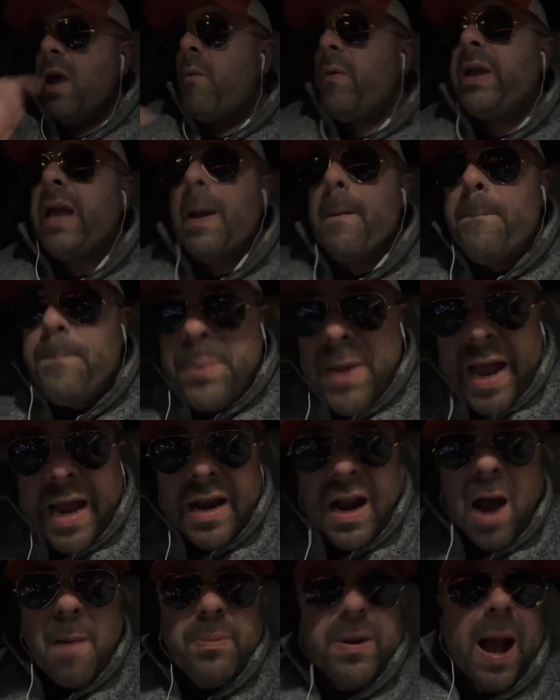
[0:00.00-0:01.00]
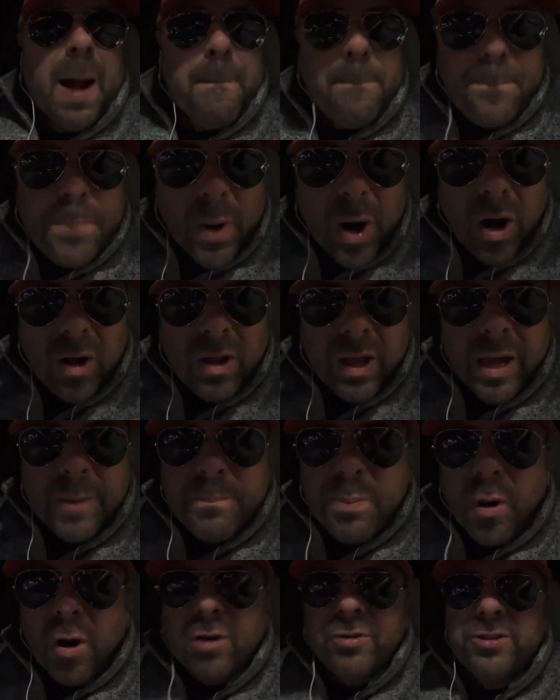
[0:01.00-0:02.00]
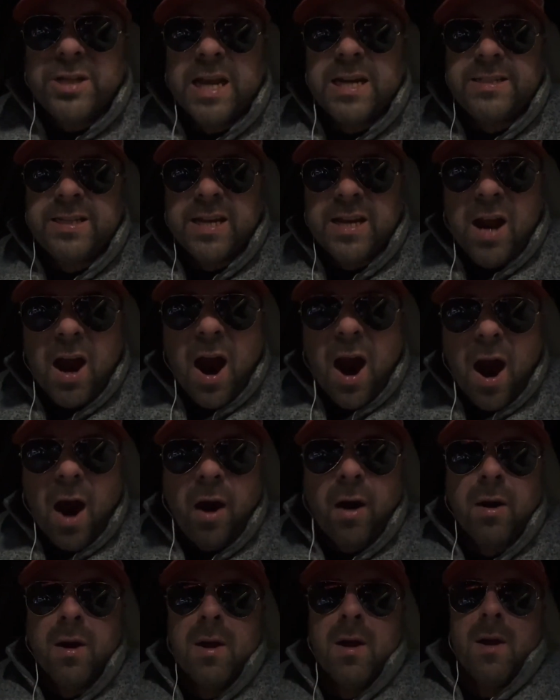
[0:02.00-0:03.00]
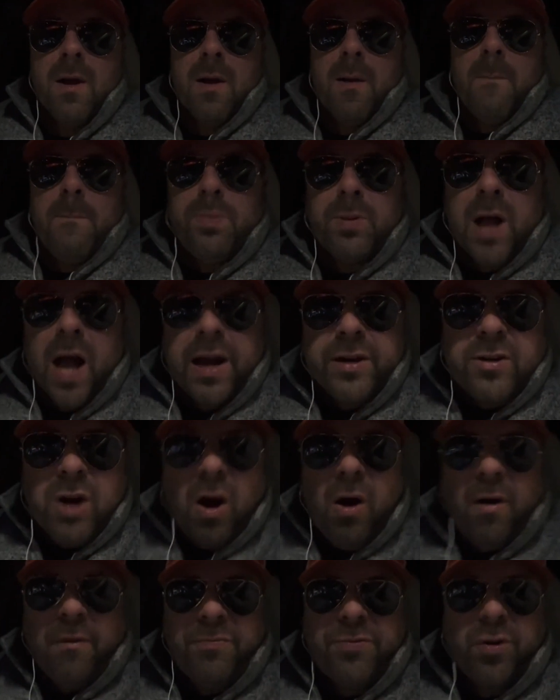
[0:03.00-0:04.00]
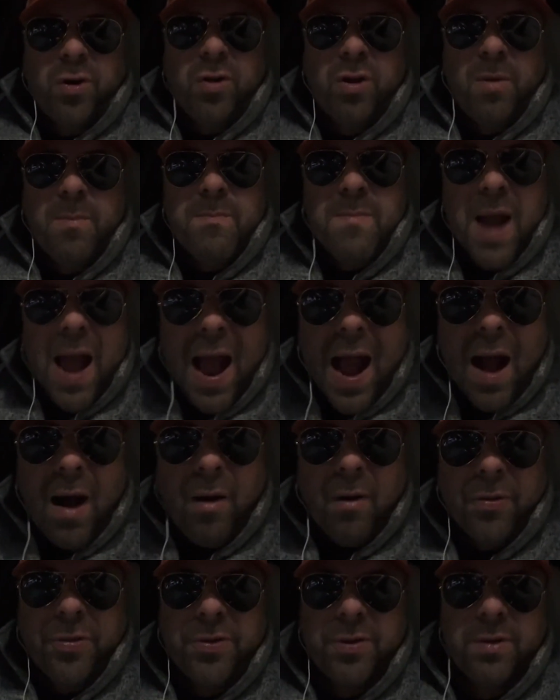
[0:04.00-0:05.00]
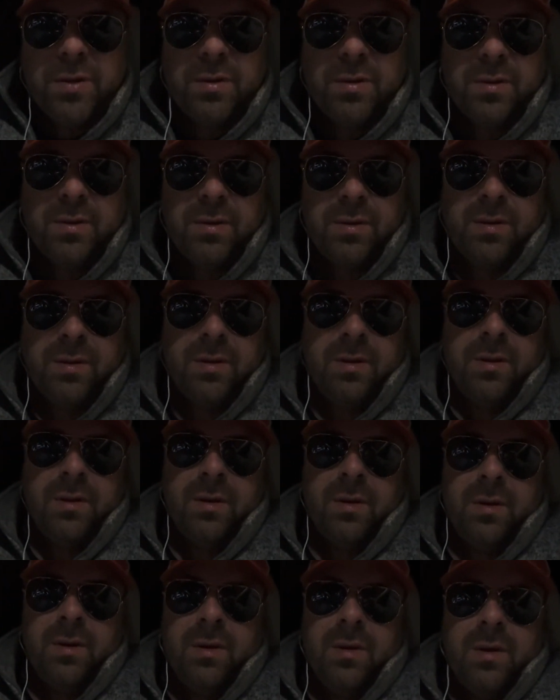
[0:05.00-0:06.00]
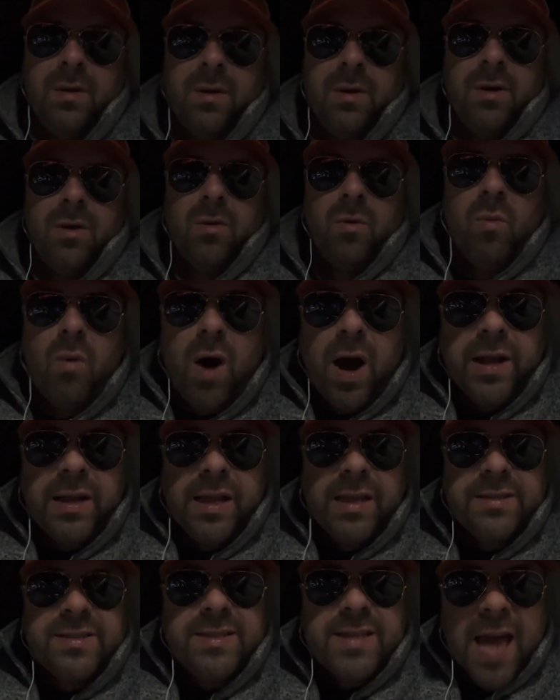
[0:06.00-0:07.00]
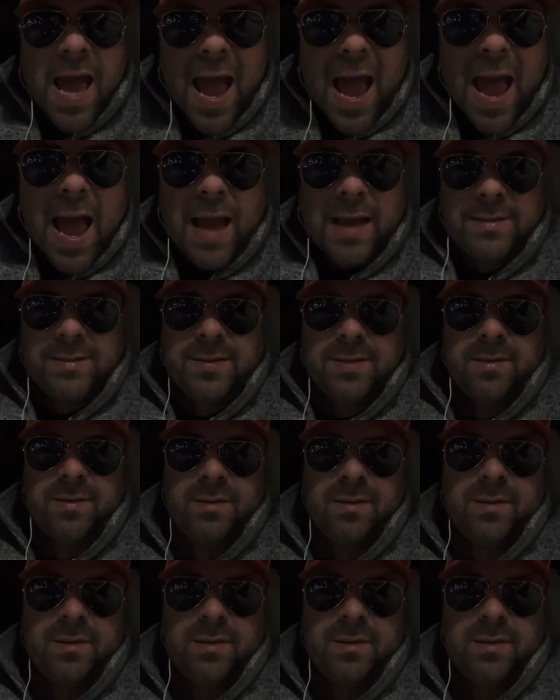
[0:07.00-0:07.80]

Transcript: We get beat up. Got bullied. Poor DTR. Blood going through the mouth. What is that?